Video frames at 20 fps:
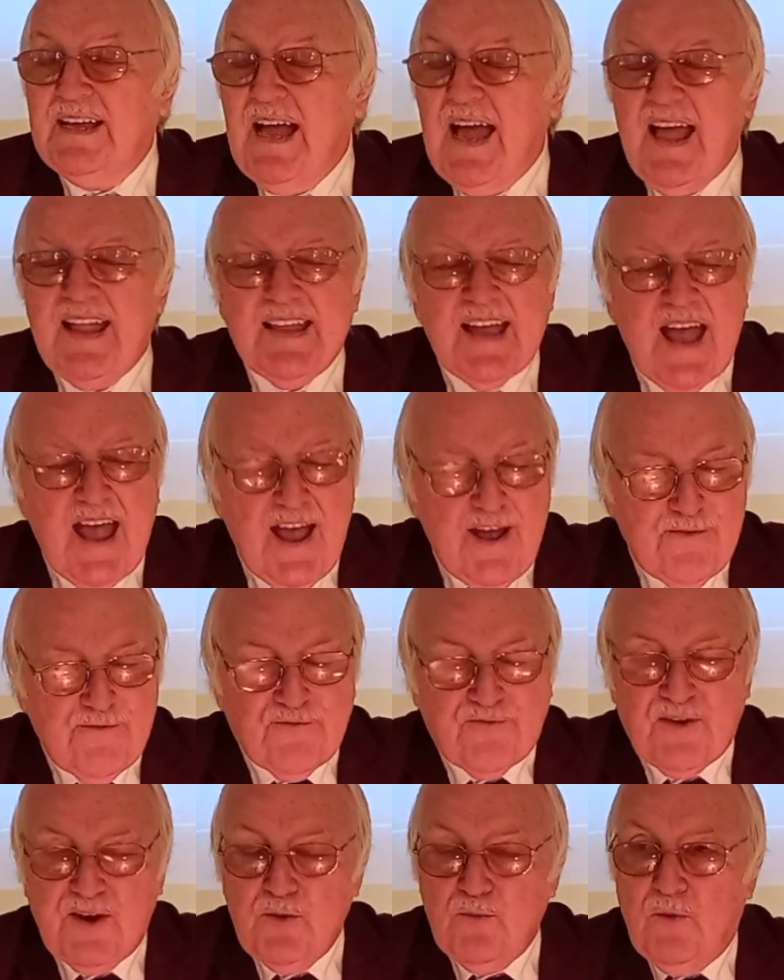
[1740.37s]
and
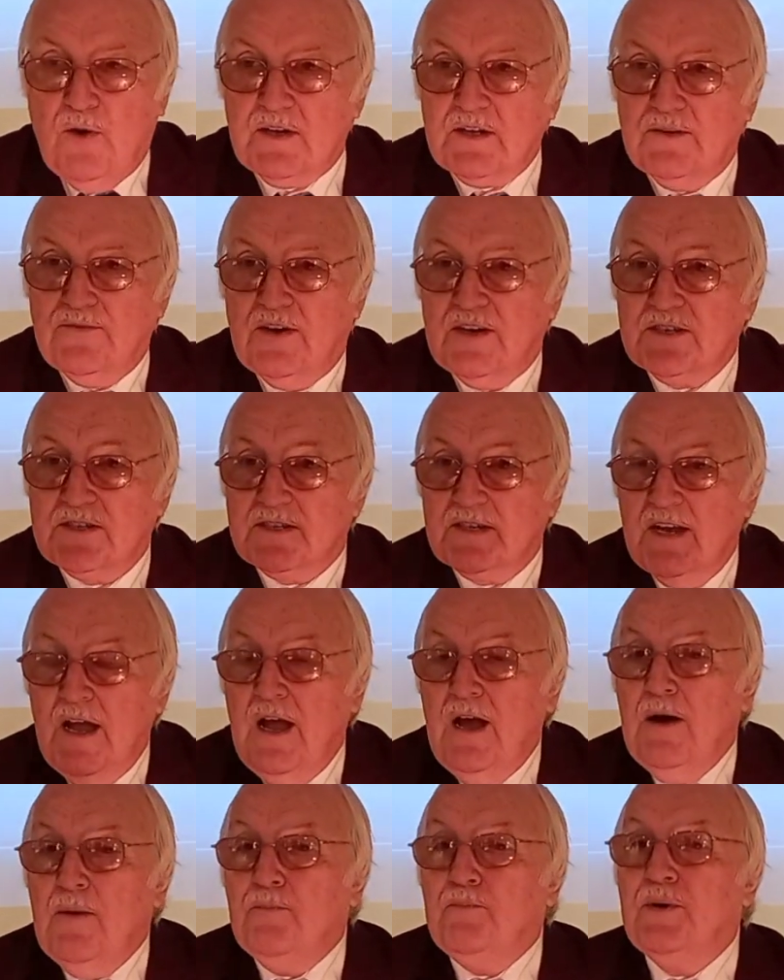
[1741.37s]
every one of us.
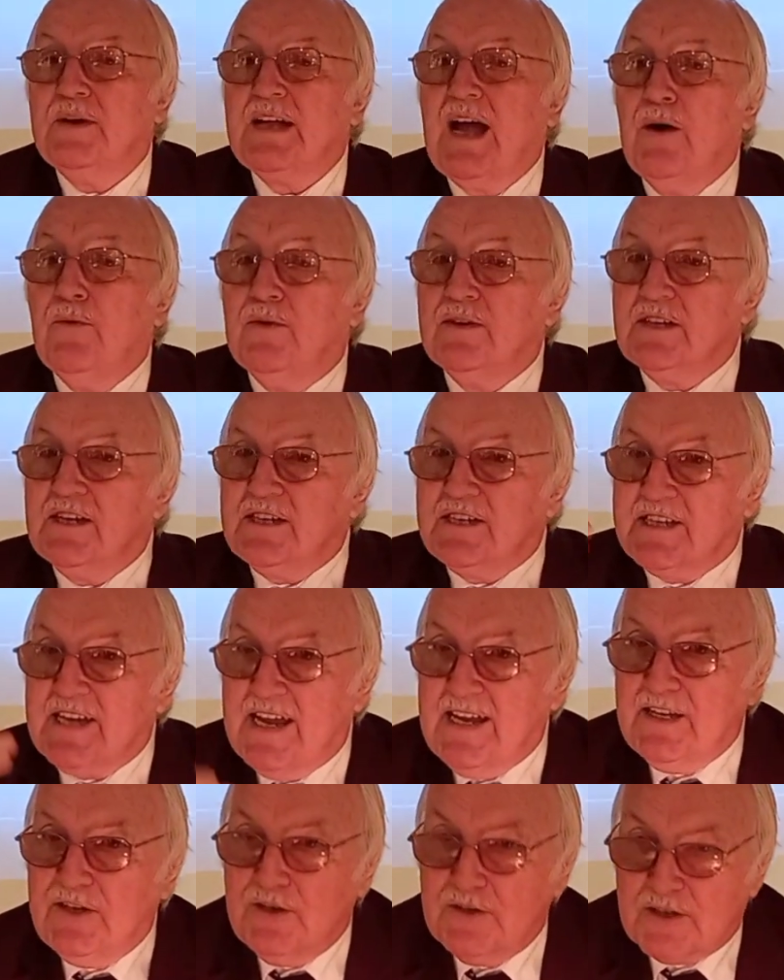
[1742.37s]
But I want to
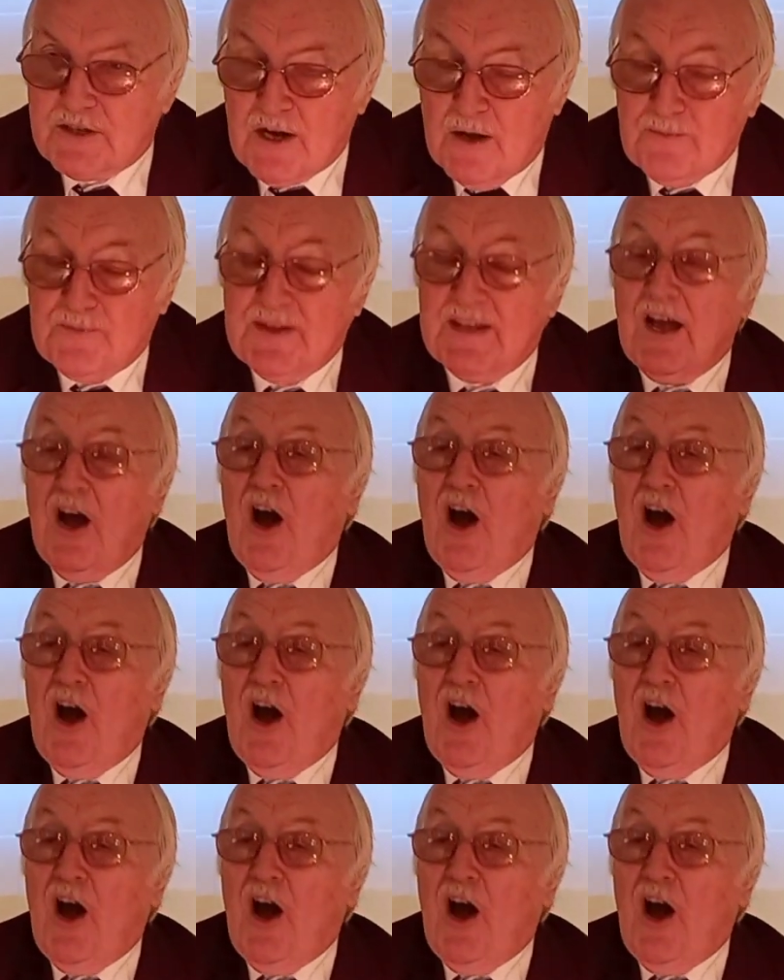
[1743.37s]
say you something.